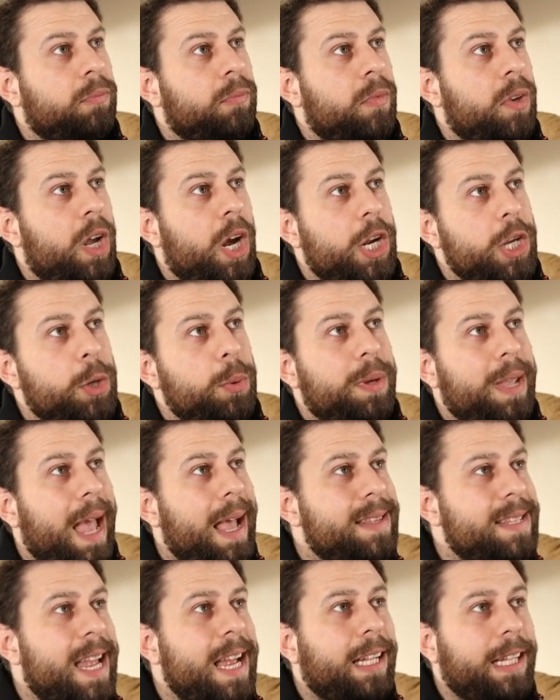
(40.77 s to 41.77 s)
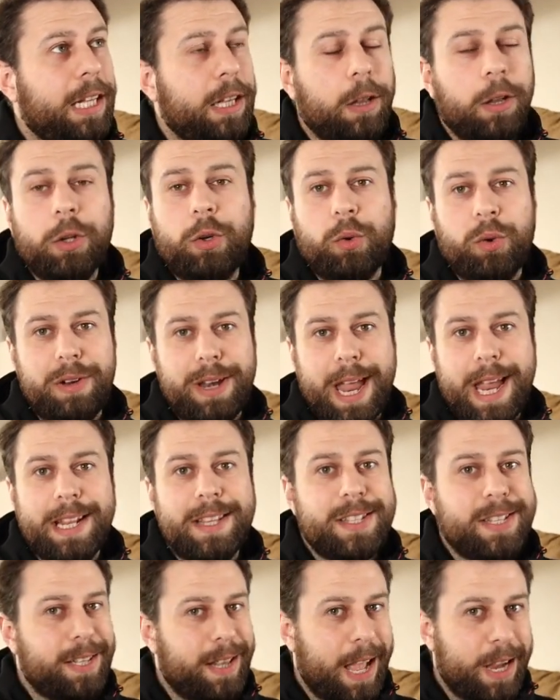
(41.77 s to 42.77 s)
and you get a little grenade
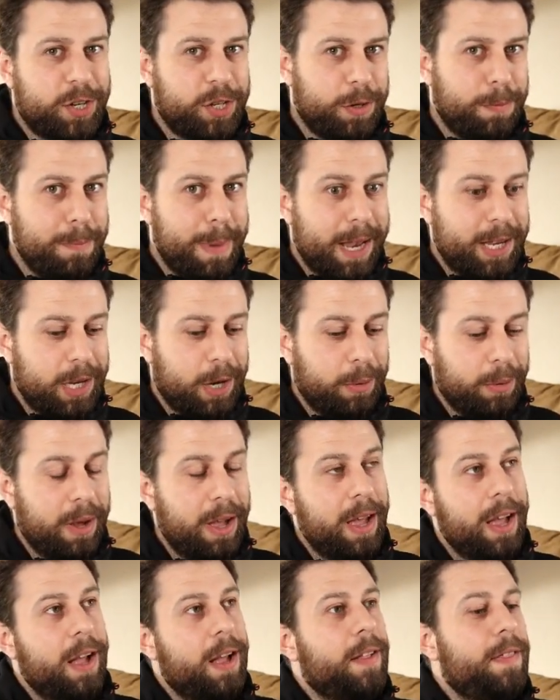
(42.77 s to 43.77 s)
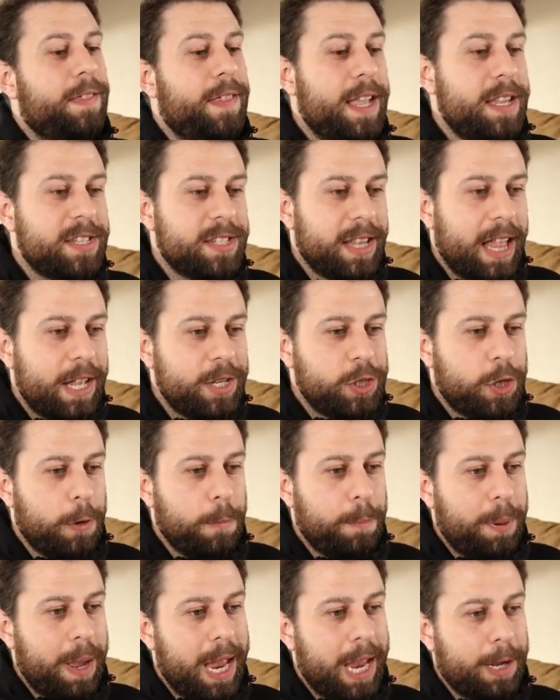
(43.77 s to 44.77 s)
selection menu. This lets you
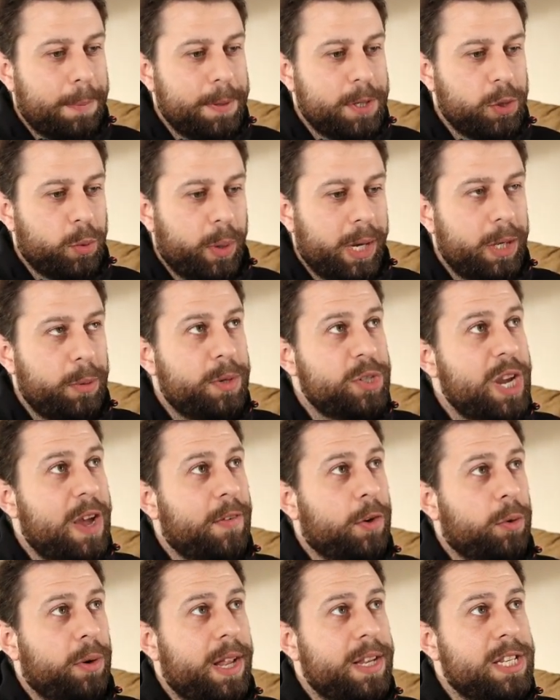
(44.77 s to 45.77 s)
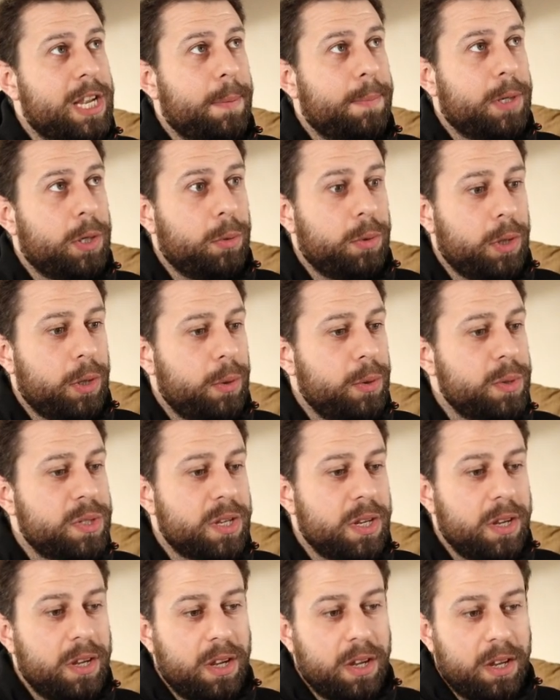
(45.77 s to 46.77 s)
pick between whichever grenade type you use,
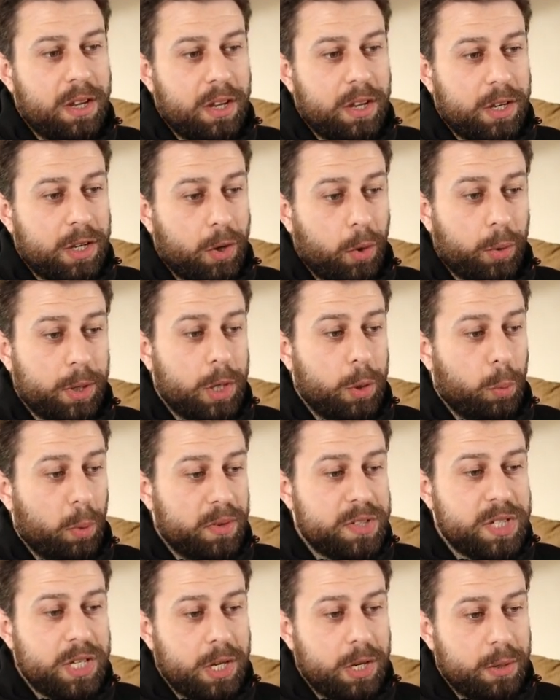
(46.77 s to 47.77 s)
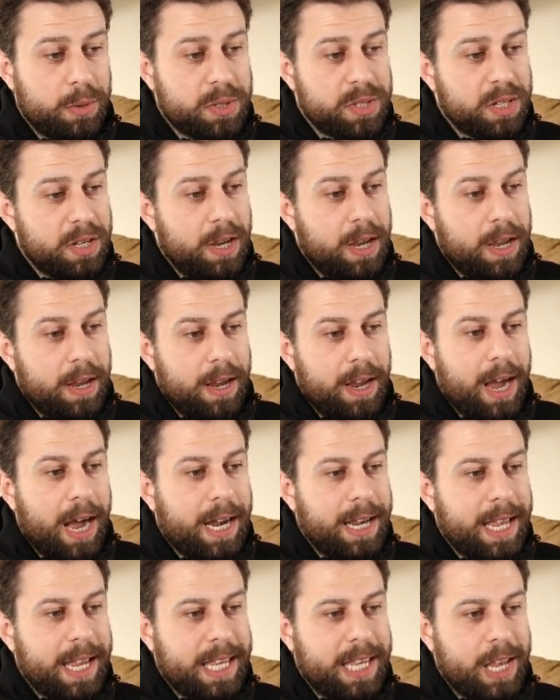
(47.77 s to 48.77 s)
or you want to use,
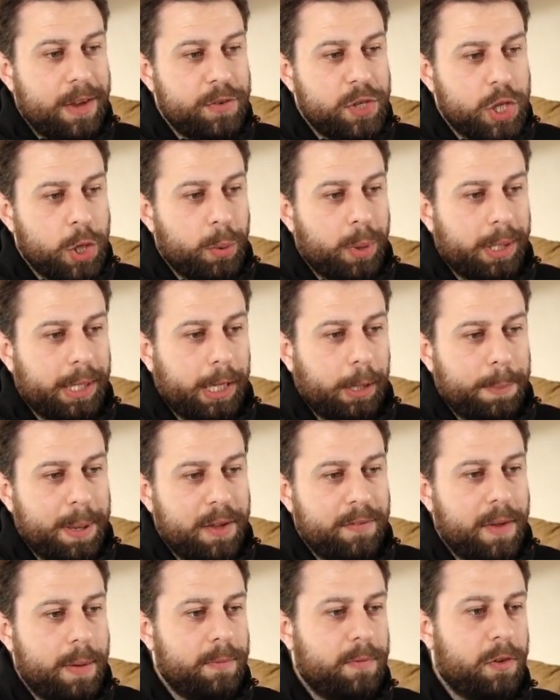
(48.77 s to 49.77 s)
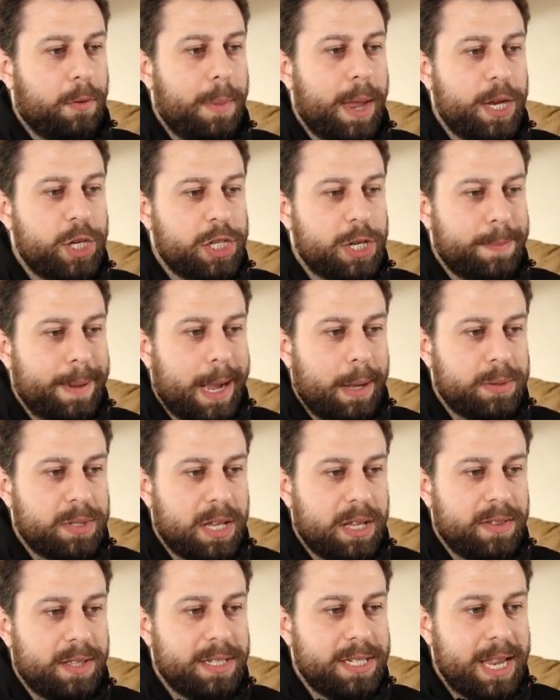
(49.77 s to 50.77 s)
and it gives you a little bit of information about
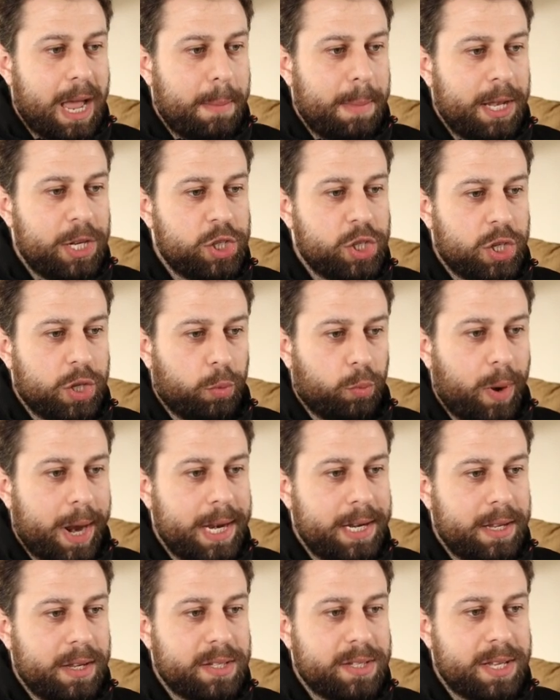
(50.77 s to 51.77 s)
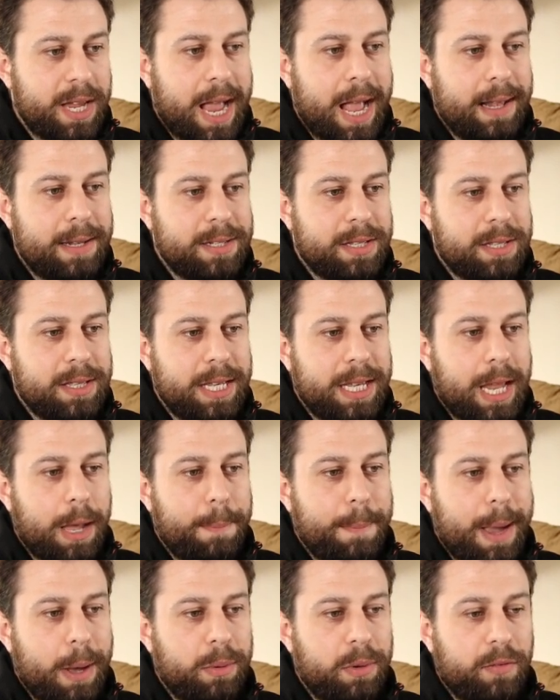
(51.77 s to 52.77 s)
it, the damage, the radius, and the
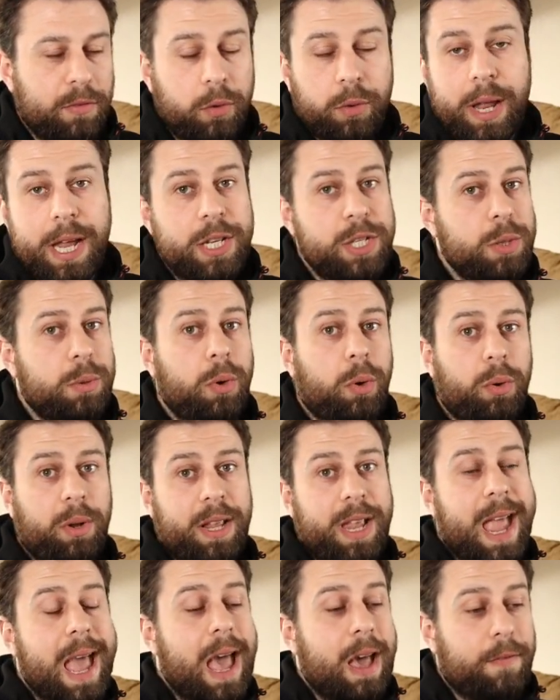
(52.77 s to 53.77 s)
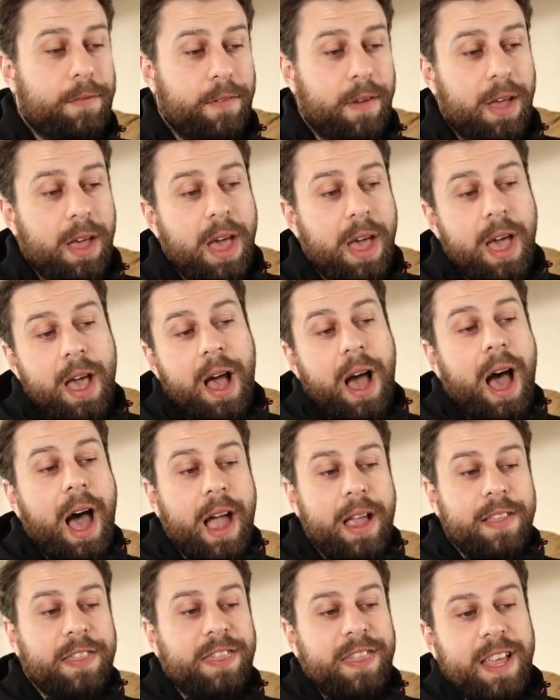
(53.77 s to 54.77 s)
amount of grenades you currently have.
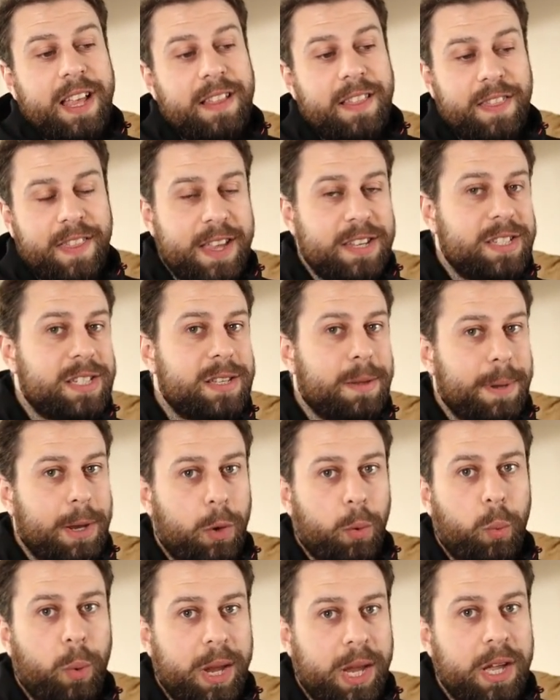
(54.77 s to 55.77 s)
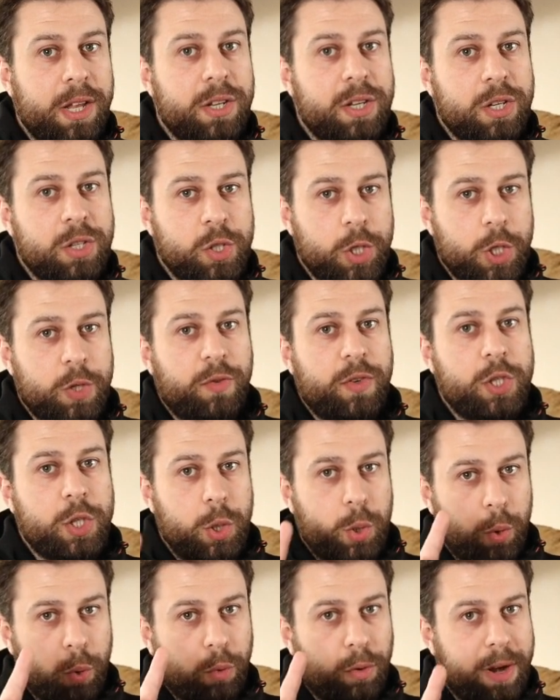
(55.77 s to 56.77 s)
I think this is a bit weird just for
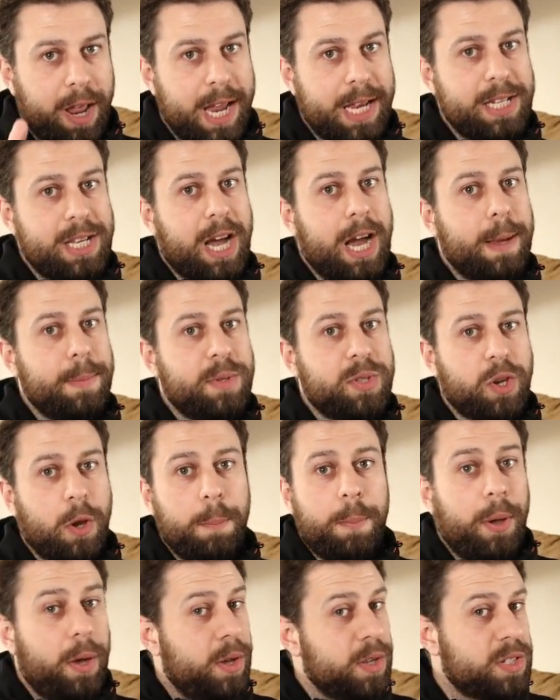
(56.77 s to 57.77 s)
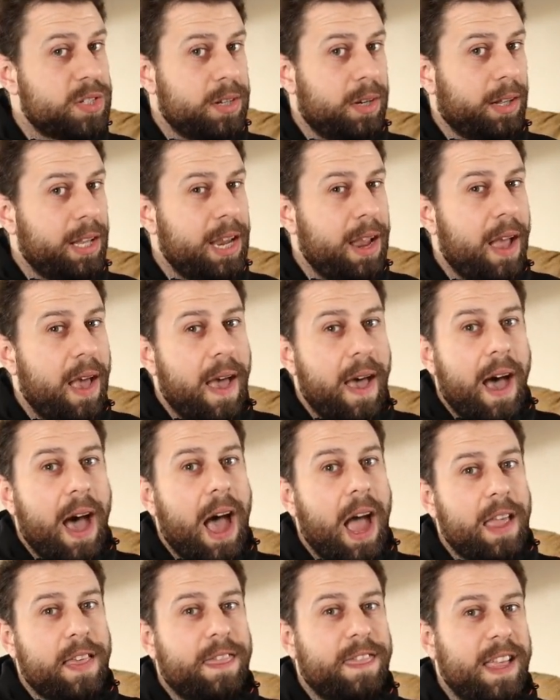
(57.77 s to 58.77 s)
two grenade types, so personally,
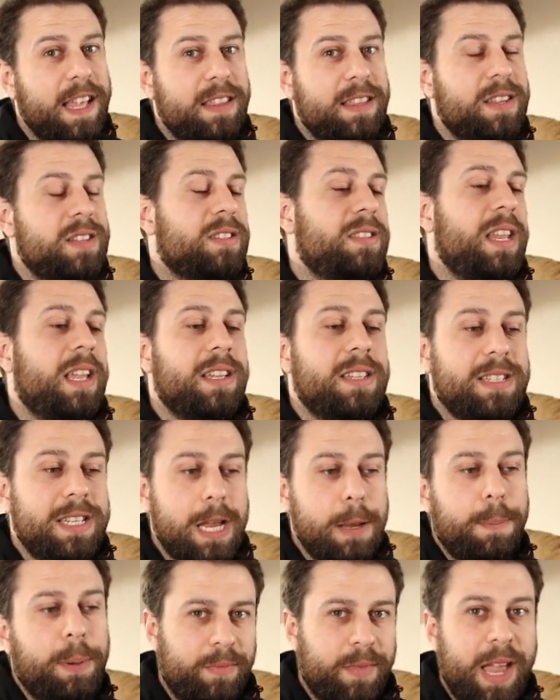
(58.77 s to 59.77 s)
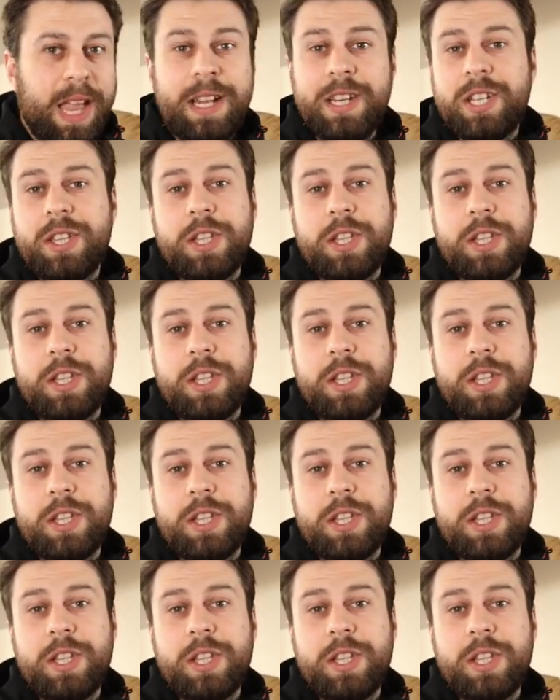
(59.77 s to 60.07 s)
I think this digs deeper into the